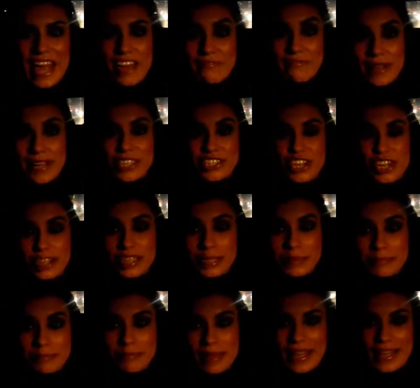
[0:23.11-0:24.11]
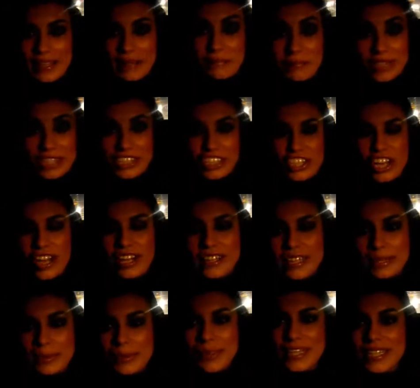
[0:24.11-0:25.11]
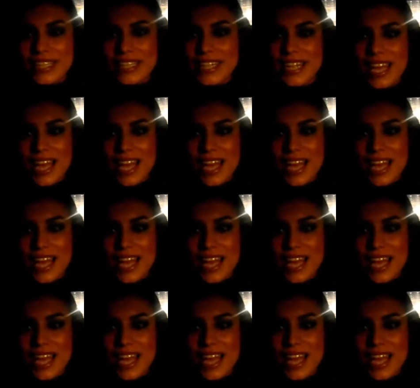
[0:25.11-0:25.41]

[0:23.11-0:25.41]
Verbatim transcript: have my chocolate my mint chocolate one,